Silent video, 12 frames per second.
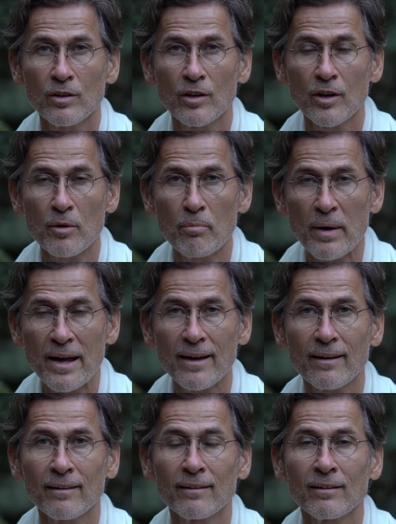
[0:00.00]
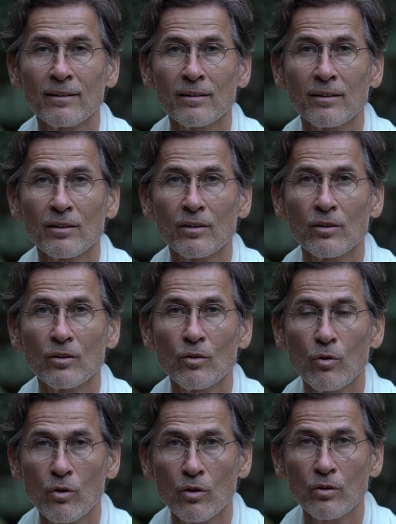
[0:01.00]
repair
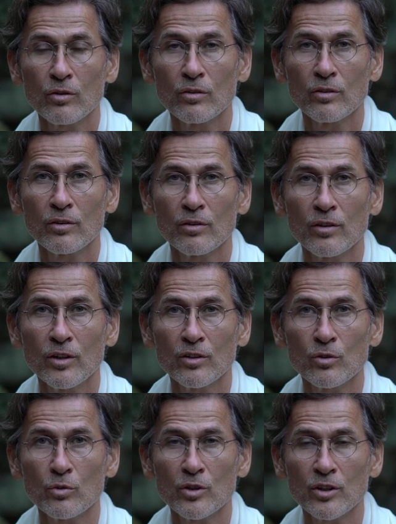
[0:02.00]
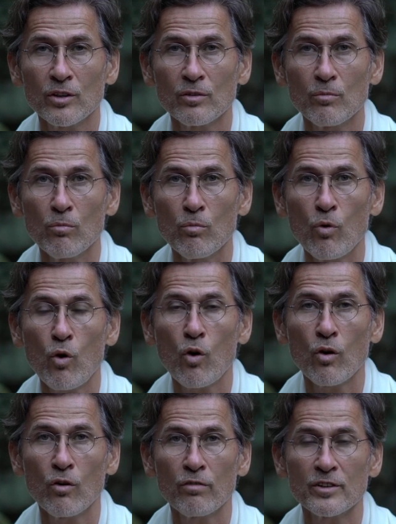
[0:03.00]
or into the
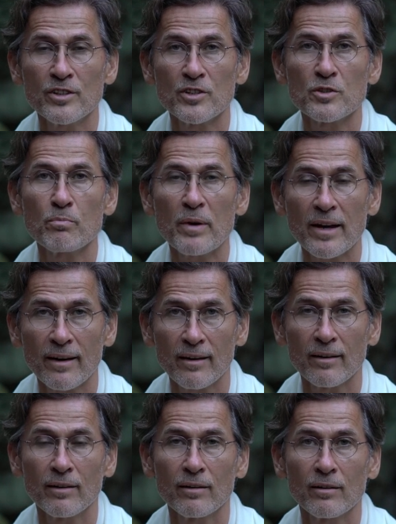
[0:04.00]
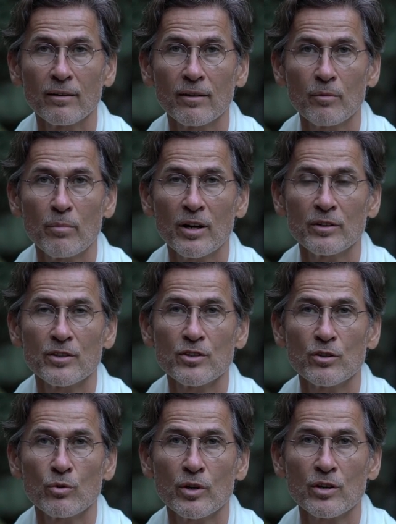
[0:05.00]
more of a despair about the
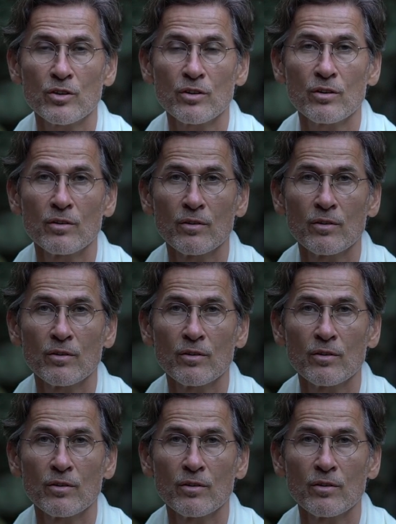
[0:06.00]
situation.